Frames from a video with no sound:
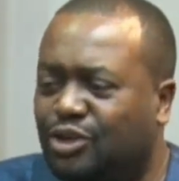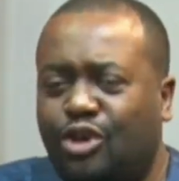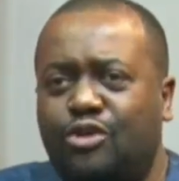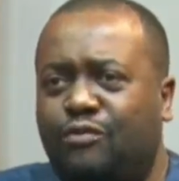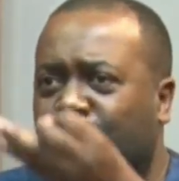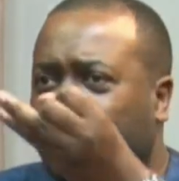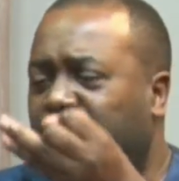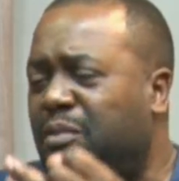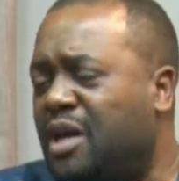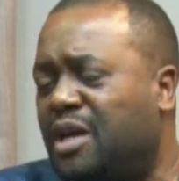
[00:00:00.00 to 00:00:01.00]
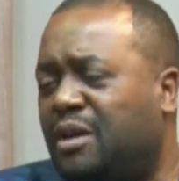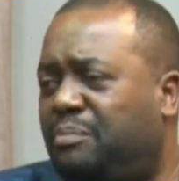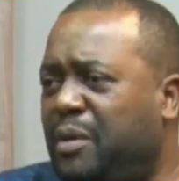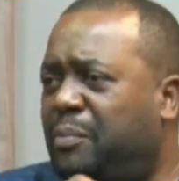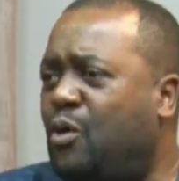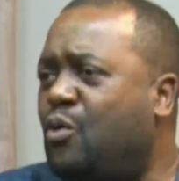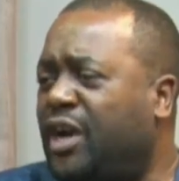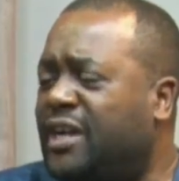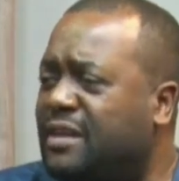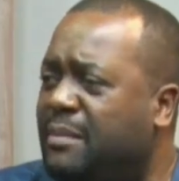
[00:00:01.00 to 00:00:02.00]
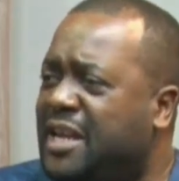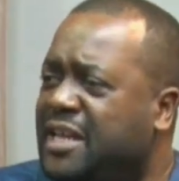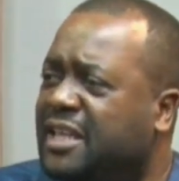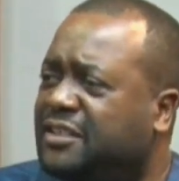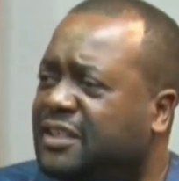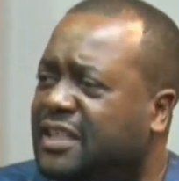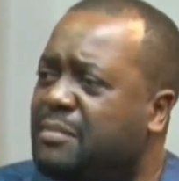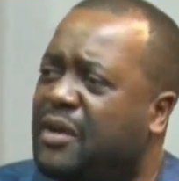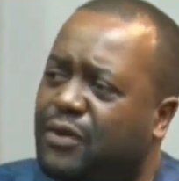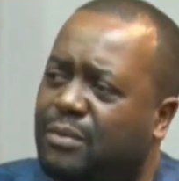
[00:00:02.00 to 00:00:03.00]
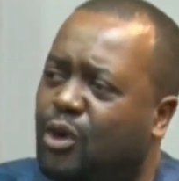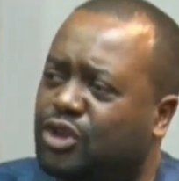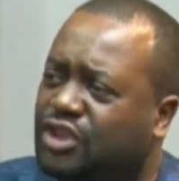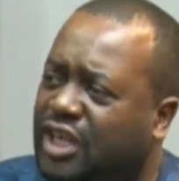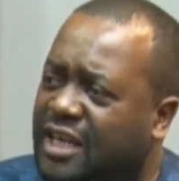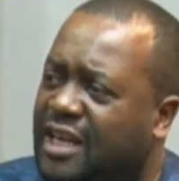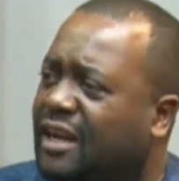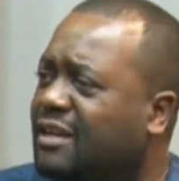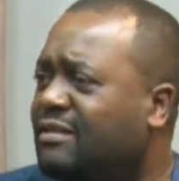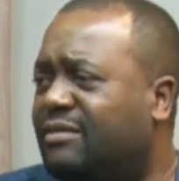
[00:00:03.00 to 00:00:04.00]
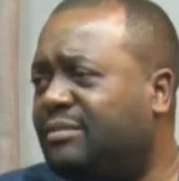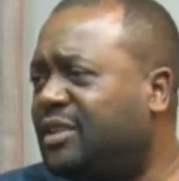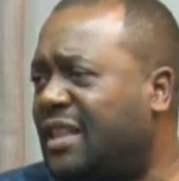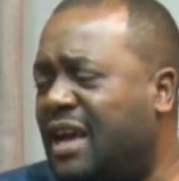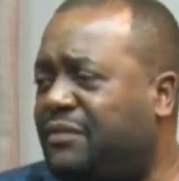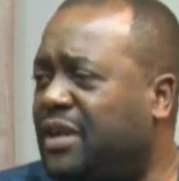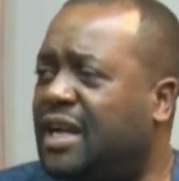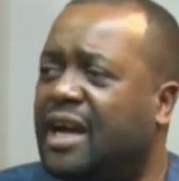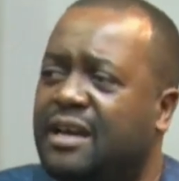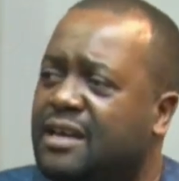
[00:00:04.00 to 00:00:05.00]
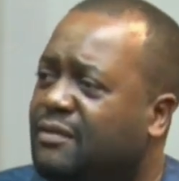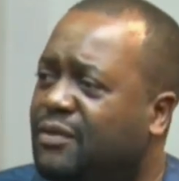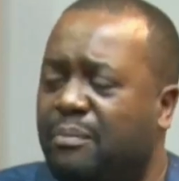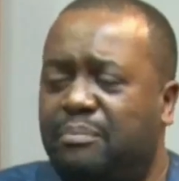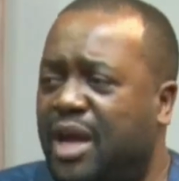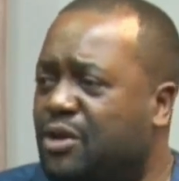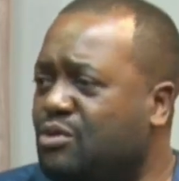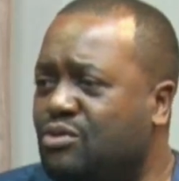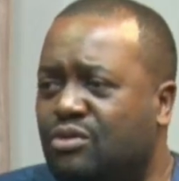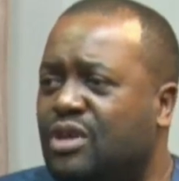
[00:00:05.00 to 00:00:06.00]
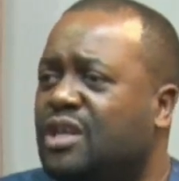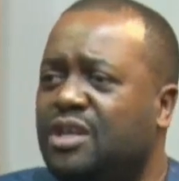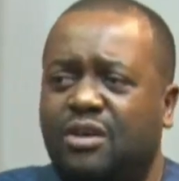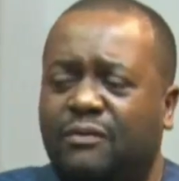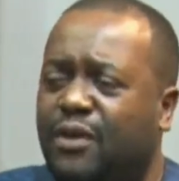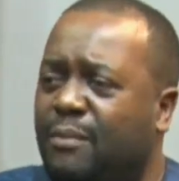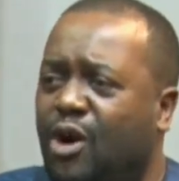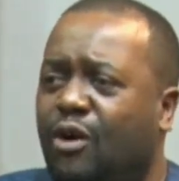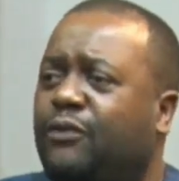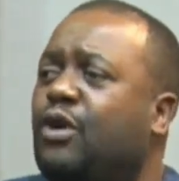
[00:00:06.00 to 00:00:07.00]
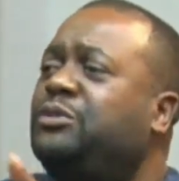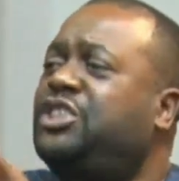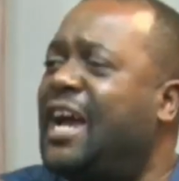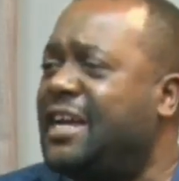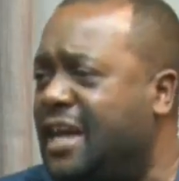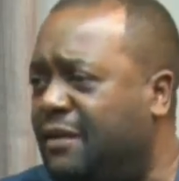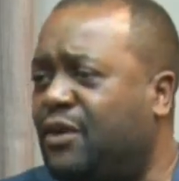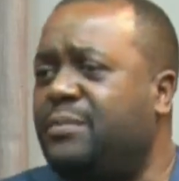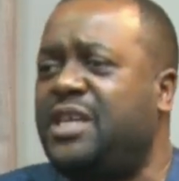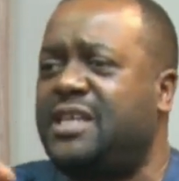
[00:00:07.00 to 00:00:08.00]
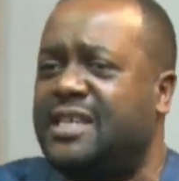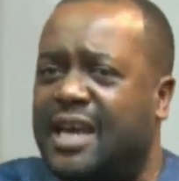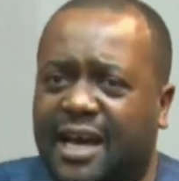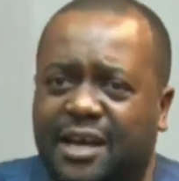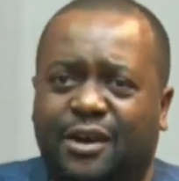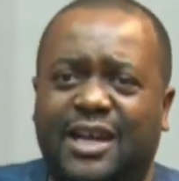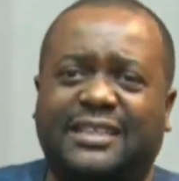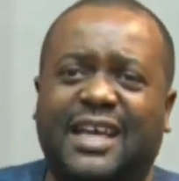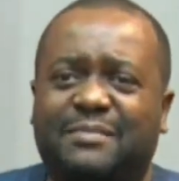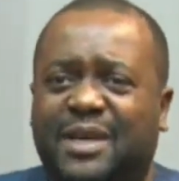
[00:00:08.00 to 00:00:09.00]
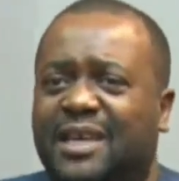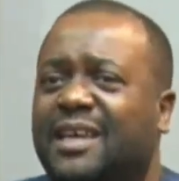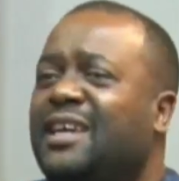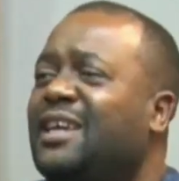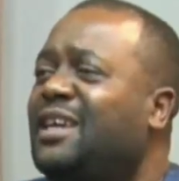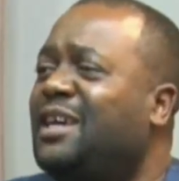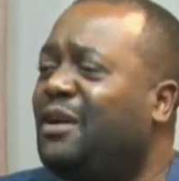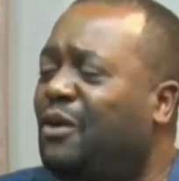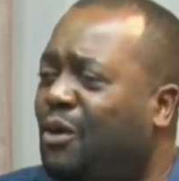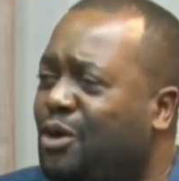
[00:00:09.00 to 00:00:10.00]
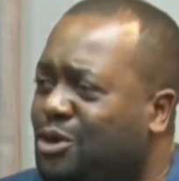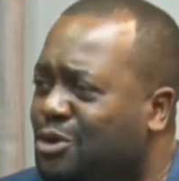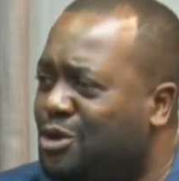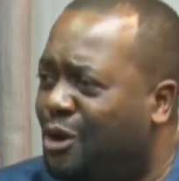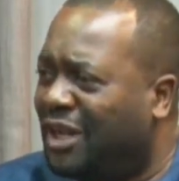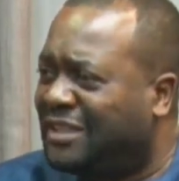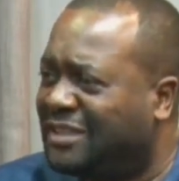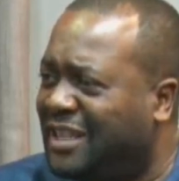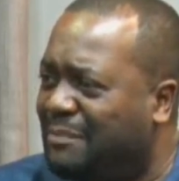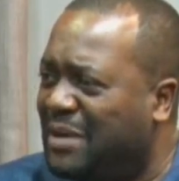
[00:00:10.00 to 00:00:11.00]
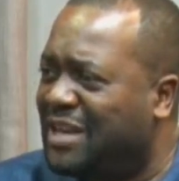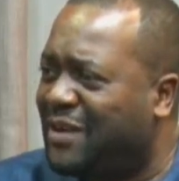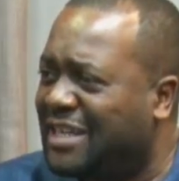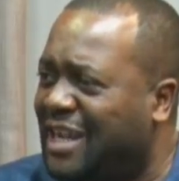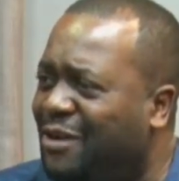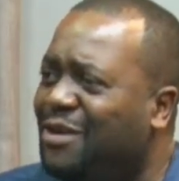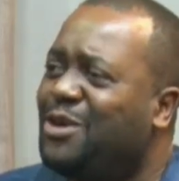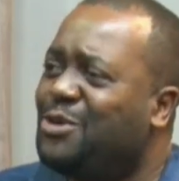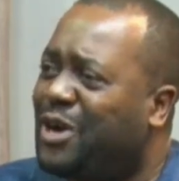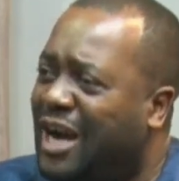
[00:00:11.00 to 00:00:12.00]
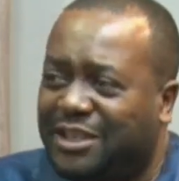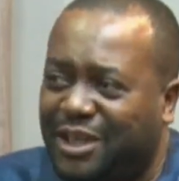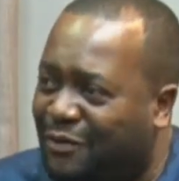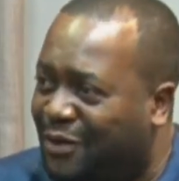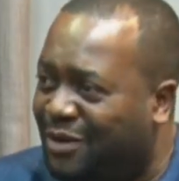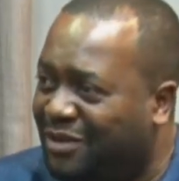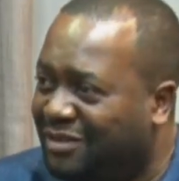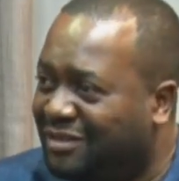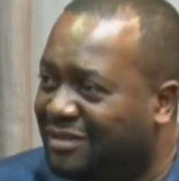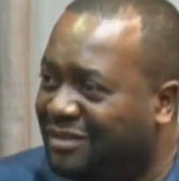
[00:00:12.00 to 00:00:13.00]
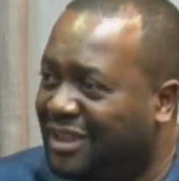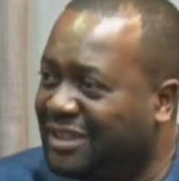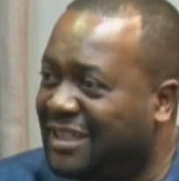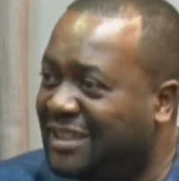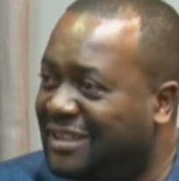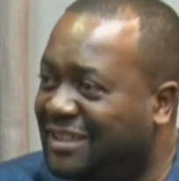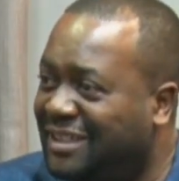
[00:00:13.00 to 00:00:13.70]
So you've got people who work in the mining industry in Zambia from Australia, from South Africa, from Peru, from China, from India. You understand me? You know what's happening right now? You can't travel, isn't it?